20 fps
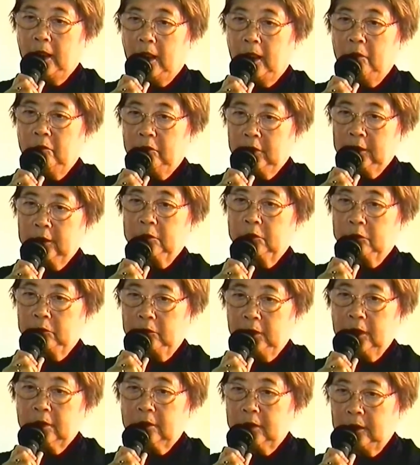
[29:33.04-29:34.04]
I wasn't
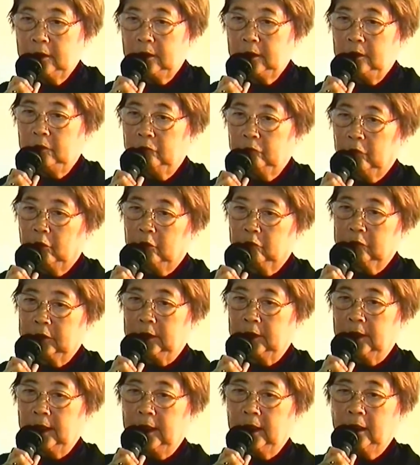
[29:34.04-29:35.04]
directly involved
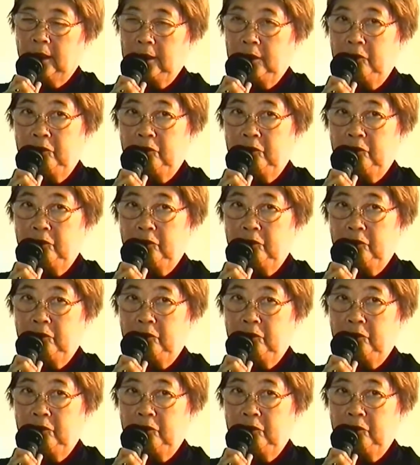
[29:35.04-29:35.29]
in that.